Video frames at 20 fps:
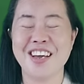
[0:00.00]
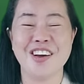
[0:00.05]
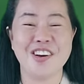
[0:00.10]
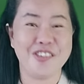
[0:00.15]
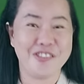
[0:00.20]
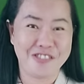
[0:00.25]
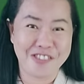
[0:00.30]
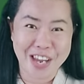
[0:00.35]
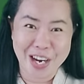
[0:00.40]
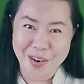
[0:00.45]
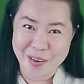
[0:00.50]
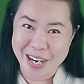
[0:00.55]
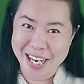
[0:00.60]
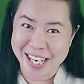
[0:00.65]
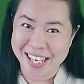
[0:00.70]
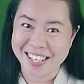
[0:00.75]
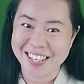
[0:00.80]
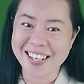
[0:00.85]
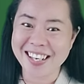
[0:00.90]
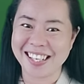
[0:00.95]
Very
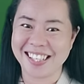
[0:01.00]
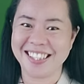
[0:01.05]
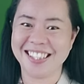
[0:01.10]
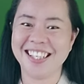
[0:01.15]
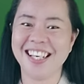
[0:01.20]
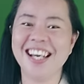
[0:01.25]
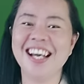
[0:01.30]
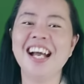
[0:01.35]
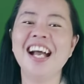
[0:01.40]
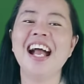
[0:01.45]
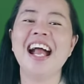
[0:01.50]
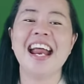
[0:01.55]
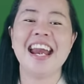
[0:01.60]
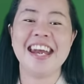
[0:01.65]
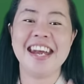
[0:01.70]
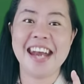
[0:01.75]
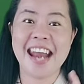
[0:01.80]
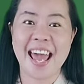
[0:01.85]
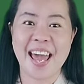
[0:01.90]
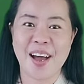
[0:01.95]
good.
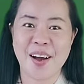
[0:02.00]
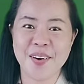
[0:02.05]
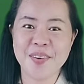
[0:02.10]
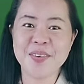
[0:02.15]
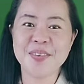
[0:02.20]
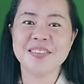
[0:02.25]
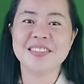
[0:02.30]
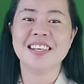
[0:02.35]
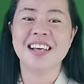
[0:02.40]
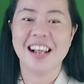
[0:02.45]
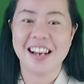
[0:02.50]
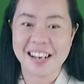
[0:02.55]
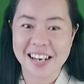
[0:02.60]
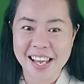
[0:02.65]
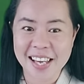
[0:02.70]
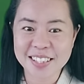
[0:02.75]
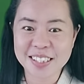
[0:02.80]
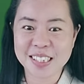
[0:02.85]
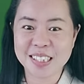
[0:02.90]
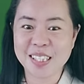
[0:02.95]
Now,
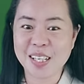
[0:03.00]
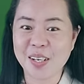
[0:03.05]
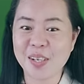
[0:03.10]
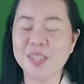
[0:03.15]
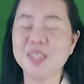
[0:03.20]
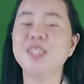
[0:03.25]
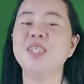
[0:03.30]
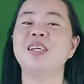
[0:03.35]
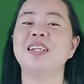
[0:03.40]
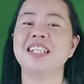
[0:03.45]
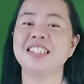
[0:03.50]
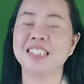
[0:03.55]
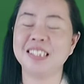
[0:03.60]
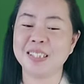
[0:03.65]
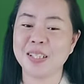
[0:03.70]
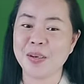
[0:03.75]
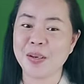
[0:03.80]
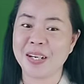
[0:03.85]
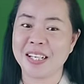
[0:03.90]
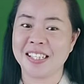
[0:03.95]
let's go to the
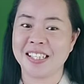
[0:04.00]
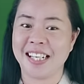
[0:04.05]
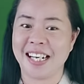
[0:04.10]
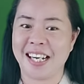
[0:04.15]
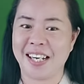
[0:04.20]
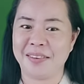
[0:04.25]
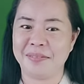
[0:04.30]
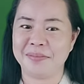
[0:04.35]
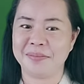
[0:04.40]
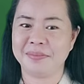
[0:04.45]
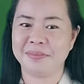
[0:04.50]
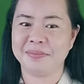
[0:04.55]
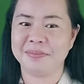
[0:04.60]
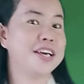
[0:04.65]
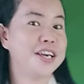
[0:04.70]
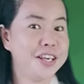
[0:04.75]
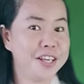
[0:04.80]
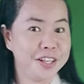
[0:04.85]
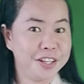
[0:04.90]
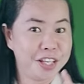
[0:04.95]
student name.
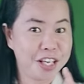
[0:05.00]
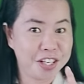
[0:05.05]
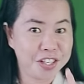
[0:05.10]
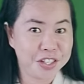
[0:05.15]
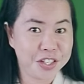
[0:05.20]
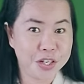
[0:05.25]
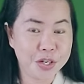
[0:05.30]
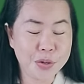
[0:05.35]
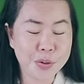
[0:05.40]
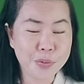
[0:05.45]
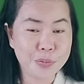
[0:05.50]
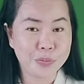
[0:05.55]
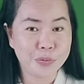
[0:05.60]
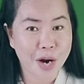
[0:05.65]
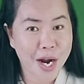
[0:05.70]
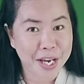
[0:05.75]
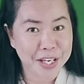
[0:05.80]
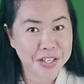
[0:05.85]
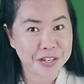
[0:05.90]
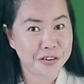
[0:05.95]
Did you
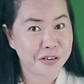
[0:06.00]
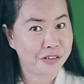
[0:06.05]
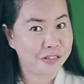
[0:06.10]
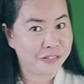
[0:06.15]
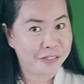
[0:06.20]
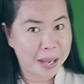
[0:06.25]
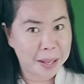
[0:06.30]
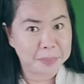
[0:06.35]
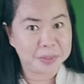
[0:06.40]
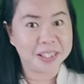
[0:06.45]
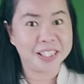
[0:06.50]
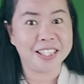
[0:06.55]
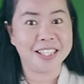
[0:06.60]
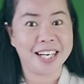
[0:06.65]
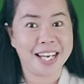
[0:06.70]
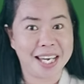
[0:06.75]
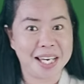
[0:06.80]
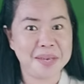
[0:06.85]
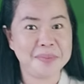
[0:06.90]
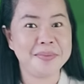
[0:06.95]
write your family
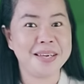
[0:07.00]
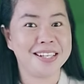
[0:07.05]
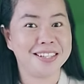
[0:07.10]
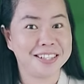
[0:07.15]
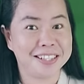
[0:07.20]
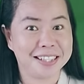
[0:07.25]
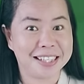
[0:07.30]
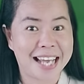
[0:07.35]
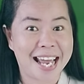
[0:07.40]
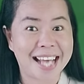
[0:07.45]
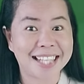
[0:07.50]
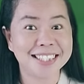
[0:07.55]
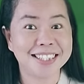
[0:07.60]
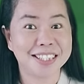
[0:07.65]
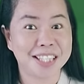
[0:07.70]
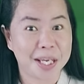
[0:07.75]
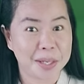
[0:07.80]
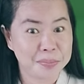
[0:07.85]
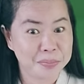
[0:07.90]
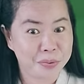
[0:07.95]
name in the
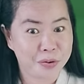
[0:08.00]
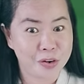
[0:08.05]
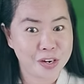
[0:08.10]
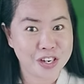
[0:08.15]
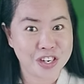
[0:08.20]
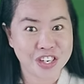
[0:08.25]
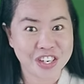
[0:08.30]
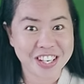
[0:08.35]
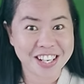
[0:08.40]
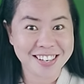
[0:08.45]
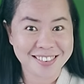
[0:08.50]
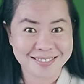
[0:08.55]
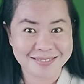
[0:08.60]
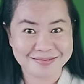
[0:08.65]
last name portion?